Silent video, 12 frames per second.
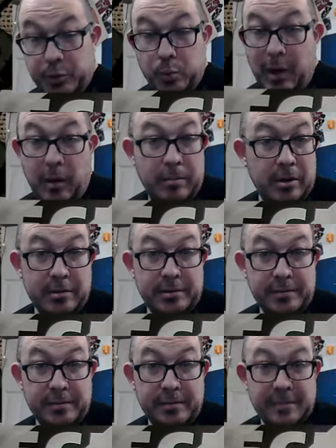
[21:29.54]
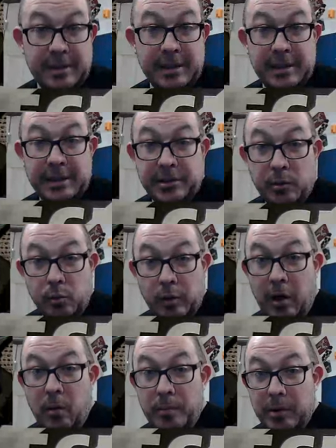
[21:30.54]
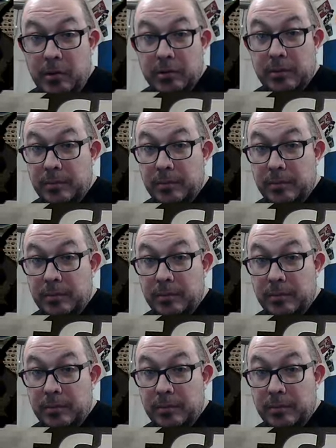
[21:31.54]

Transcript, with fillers: well built. It's a well built